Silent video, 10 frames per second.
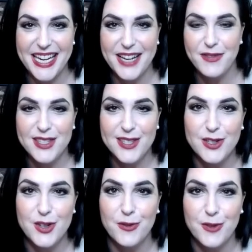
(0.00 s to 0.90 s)
And if this
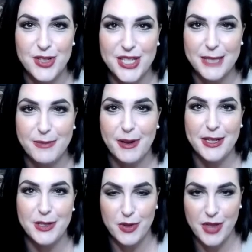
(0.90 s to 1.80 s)
is your first
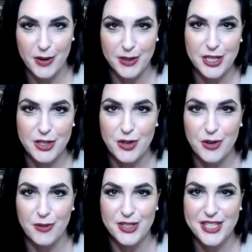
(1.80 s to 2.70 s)
experience with Heritage
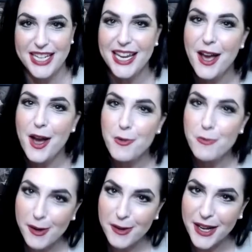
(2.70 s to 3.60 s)
University,
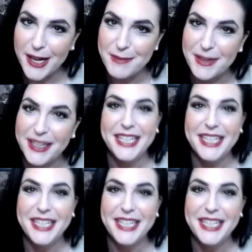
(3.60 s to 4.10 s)
welcome.